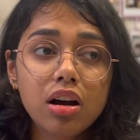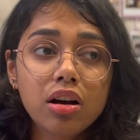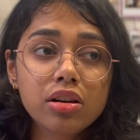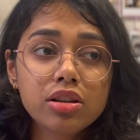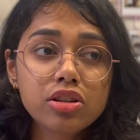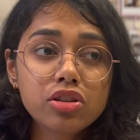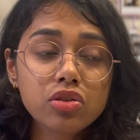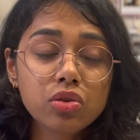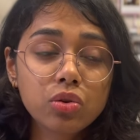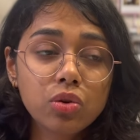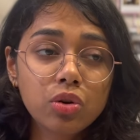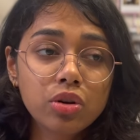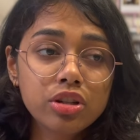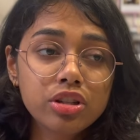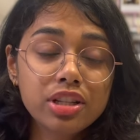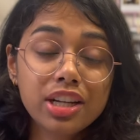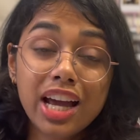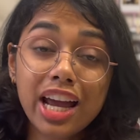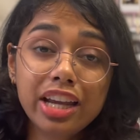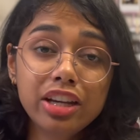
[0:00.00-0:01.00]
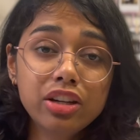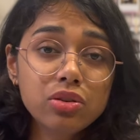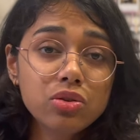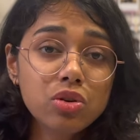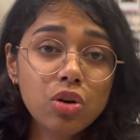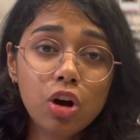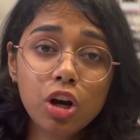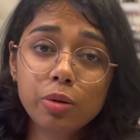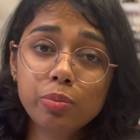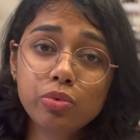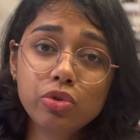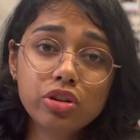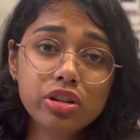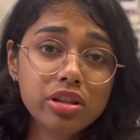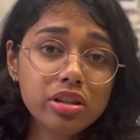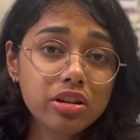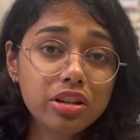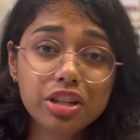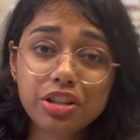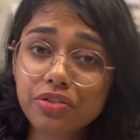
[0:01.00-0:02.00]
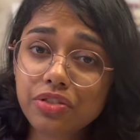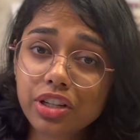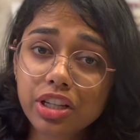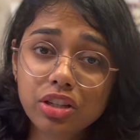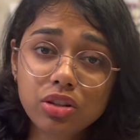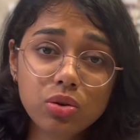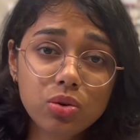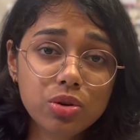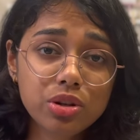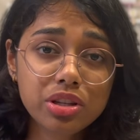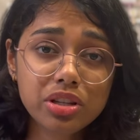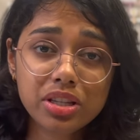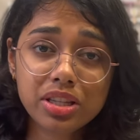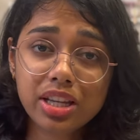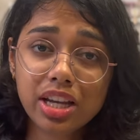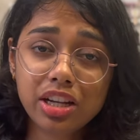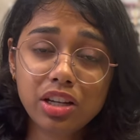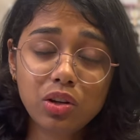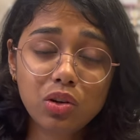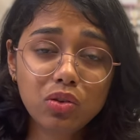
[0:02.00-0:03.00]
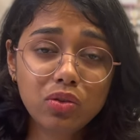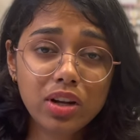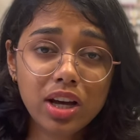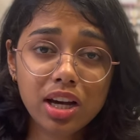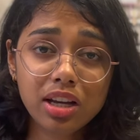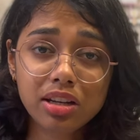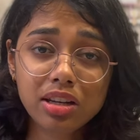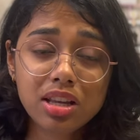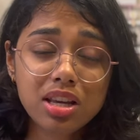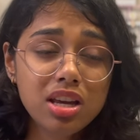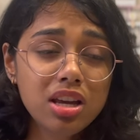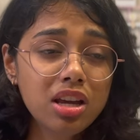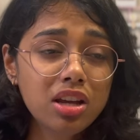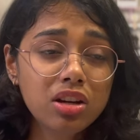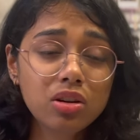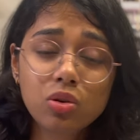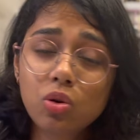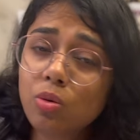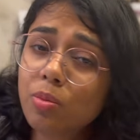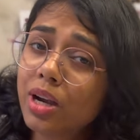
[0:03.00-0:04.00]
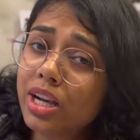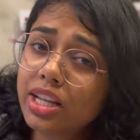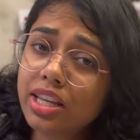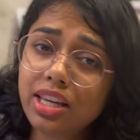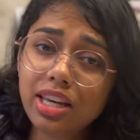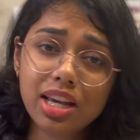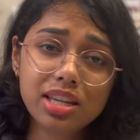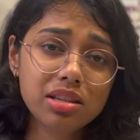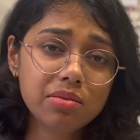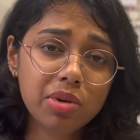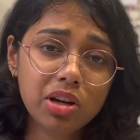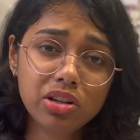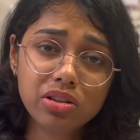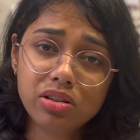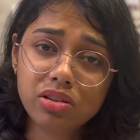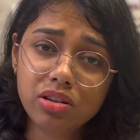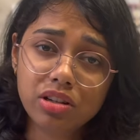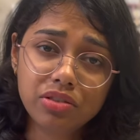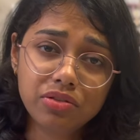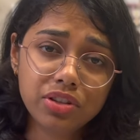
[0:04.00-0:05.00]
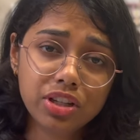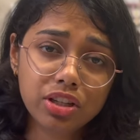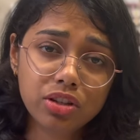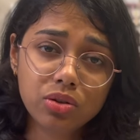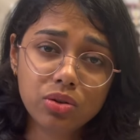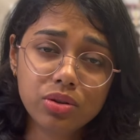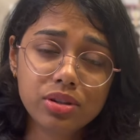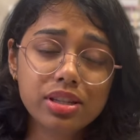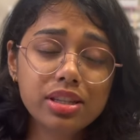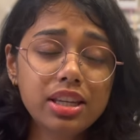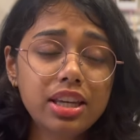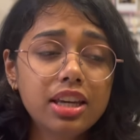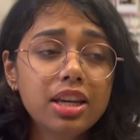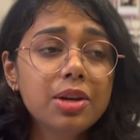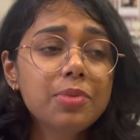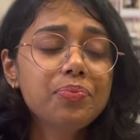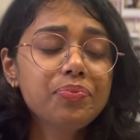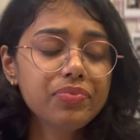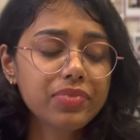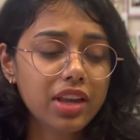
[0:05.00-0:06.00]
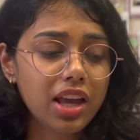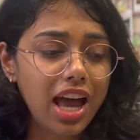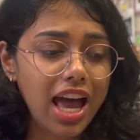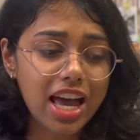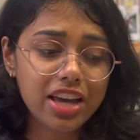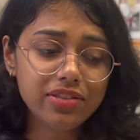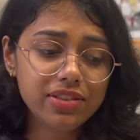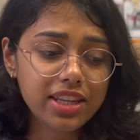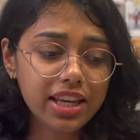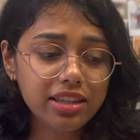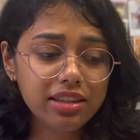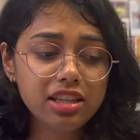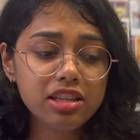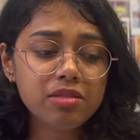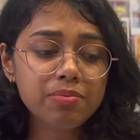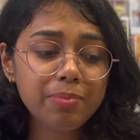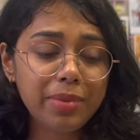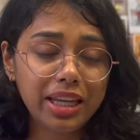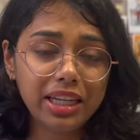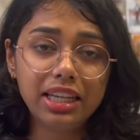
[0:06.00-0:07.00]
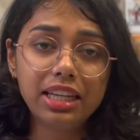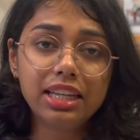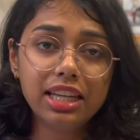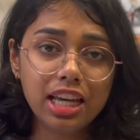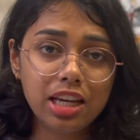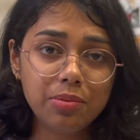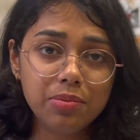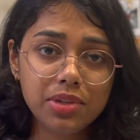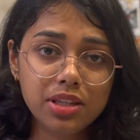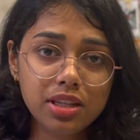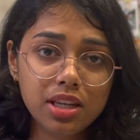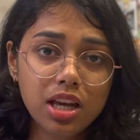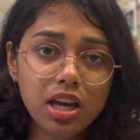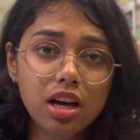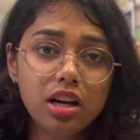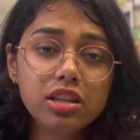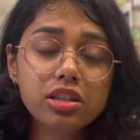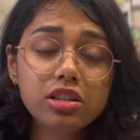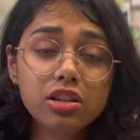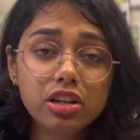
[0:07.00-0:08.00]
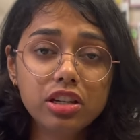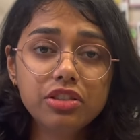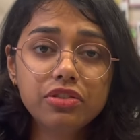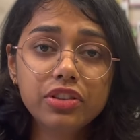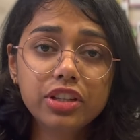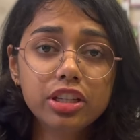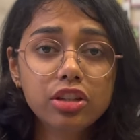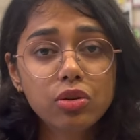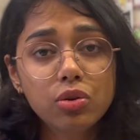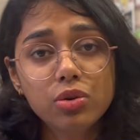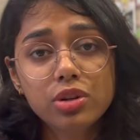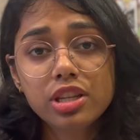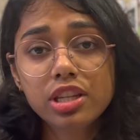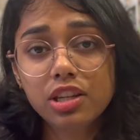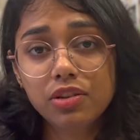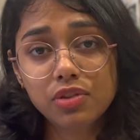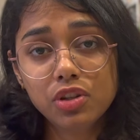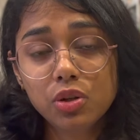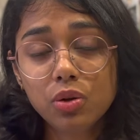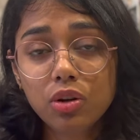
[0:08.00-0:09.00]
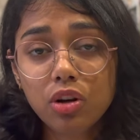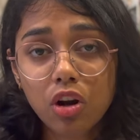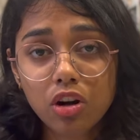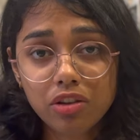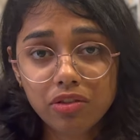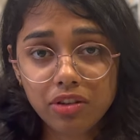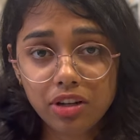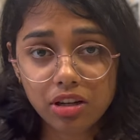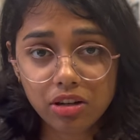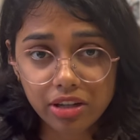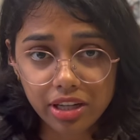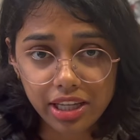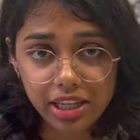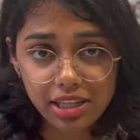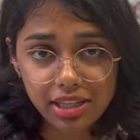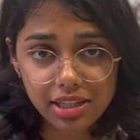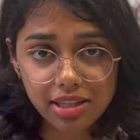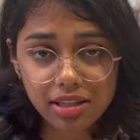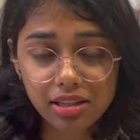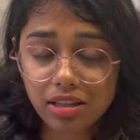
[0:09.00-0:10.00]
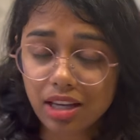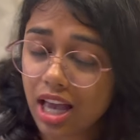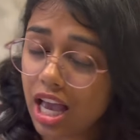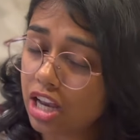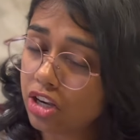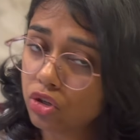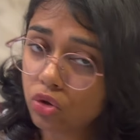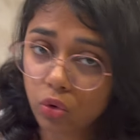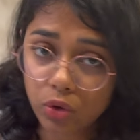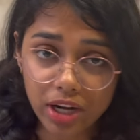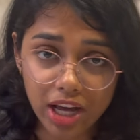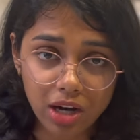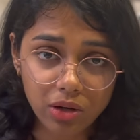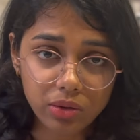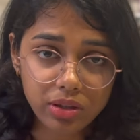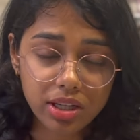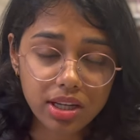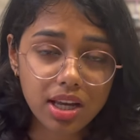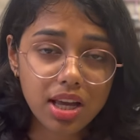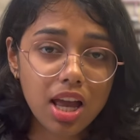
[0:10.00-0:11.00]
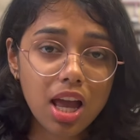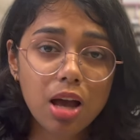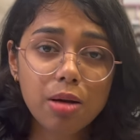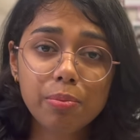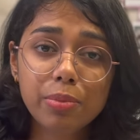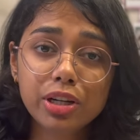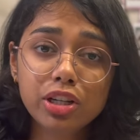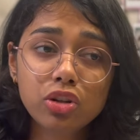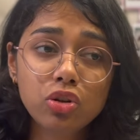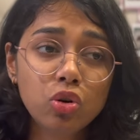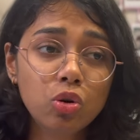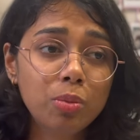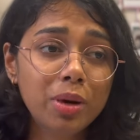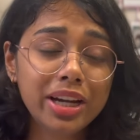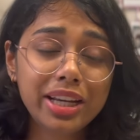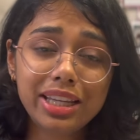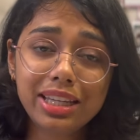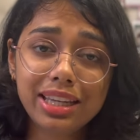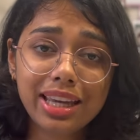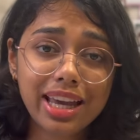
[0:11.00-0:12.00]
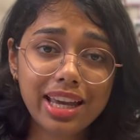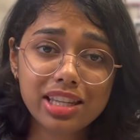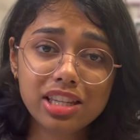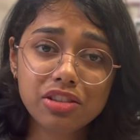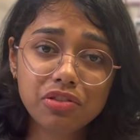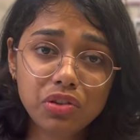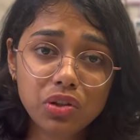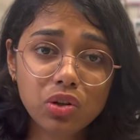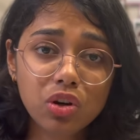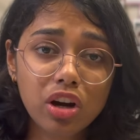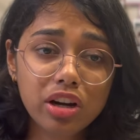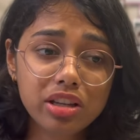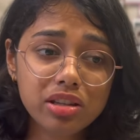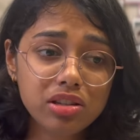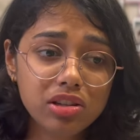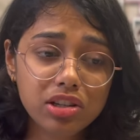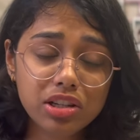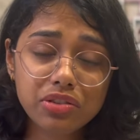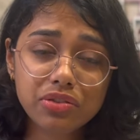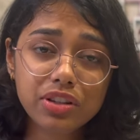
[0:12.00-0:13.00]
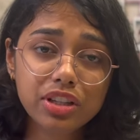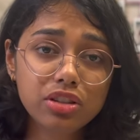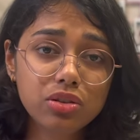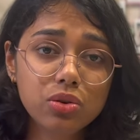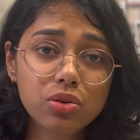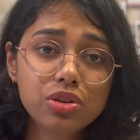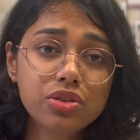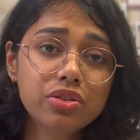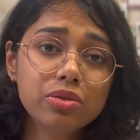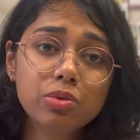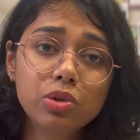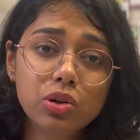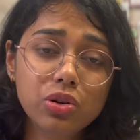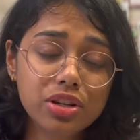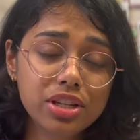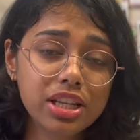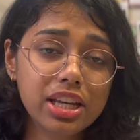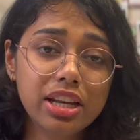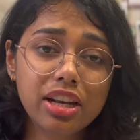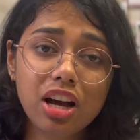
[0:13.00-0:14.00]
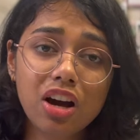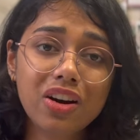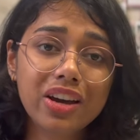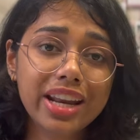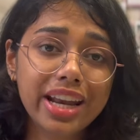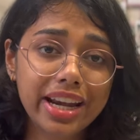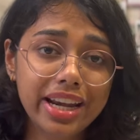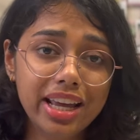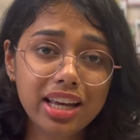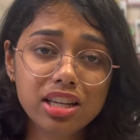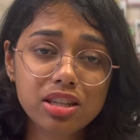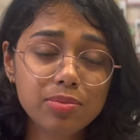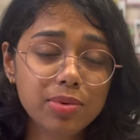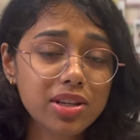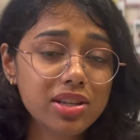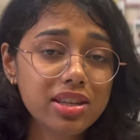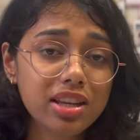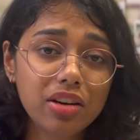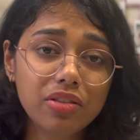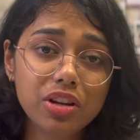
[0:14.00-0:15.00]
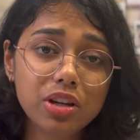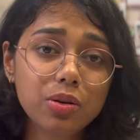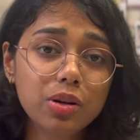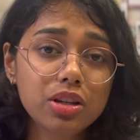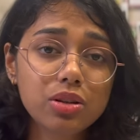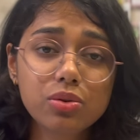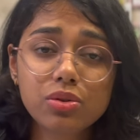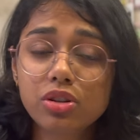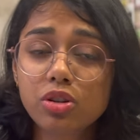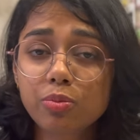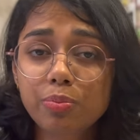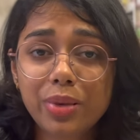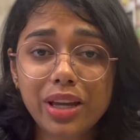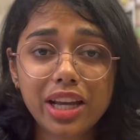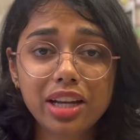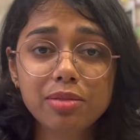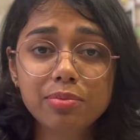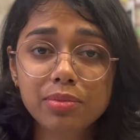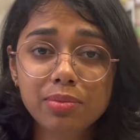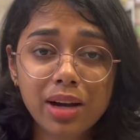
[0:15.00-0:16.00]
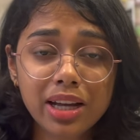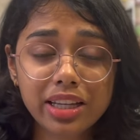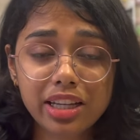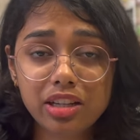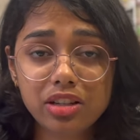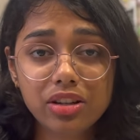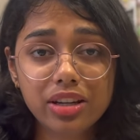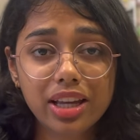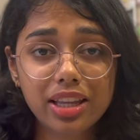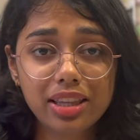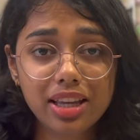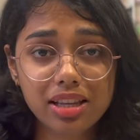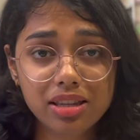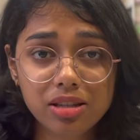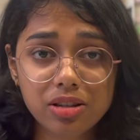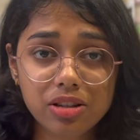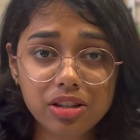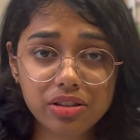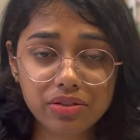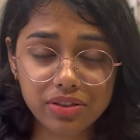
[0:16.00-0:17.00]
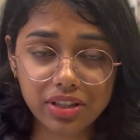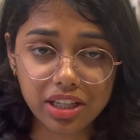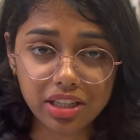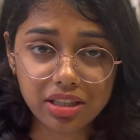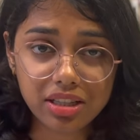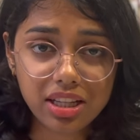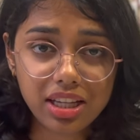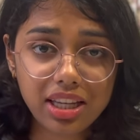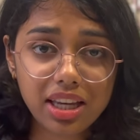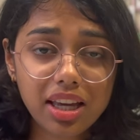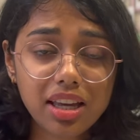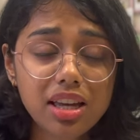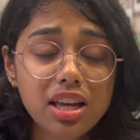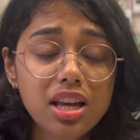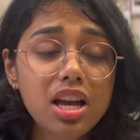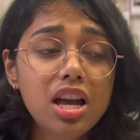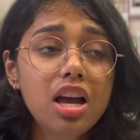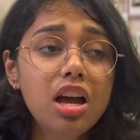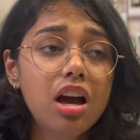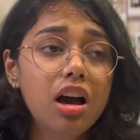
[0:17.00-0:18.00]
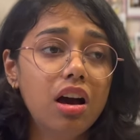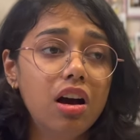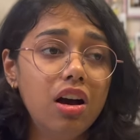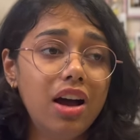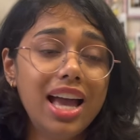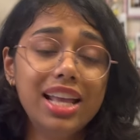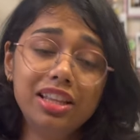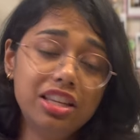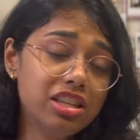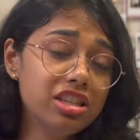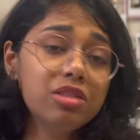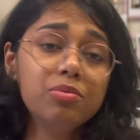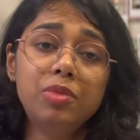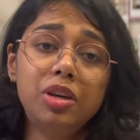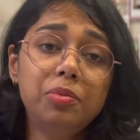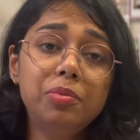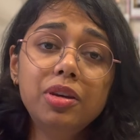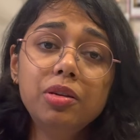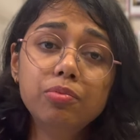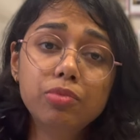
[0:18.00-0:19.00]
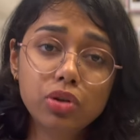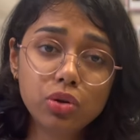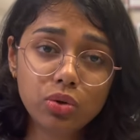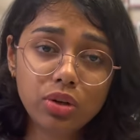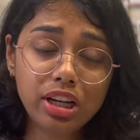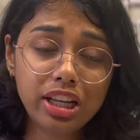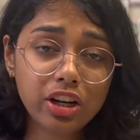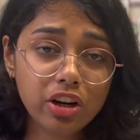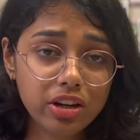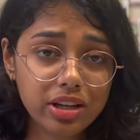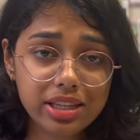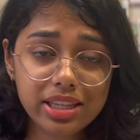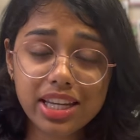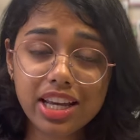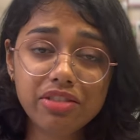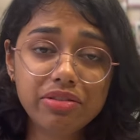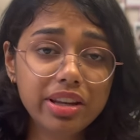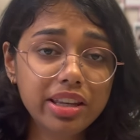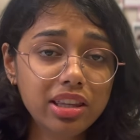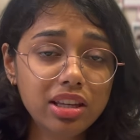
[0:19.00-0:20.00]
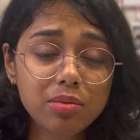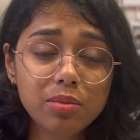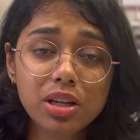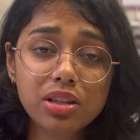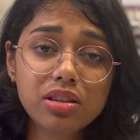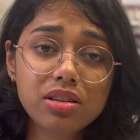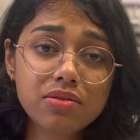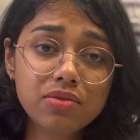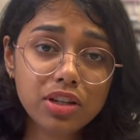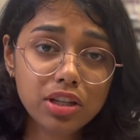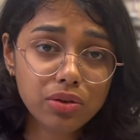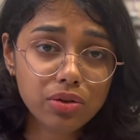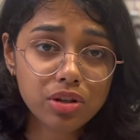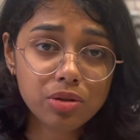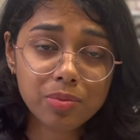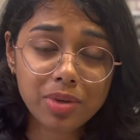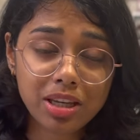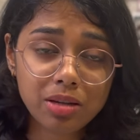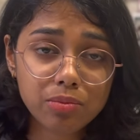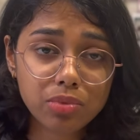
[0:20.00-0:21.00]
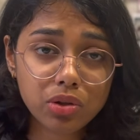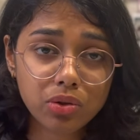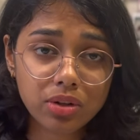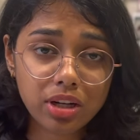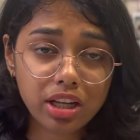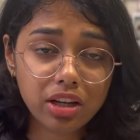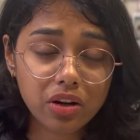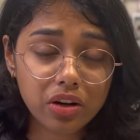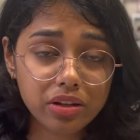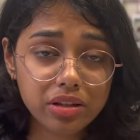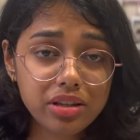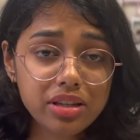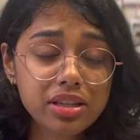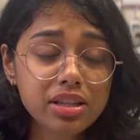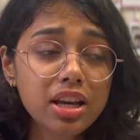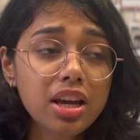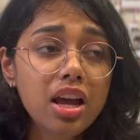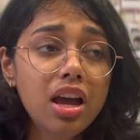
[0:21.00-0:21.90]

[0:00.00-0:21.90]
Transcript: So try to not put certificate courses that you've done. Nobody cares about a certificate course. See, I've said this many times, a certificate course gives you a lot of learnings, no doubt, but nobody cares if you got a certificate course from Coursera or edX, because everyone knows you paid money to get that certificate. Okay? And this is me being brutally honest. Everything about this video is being brutally honest.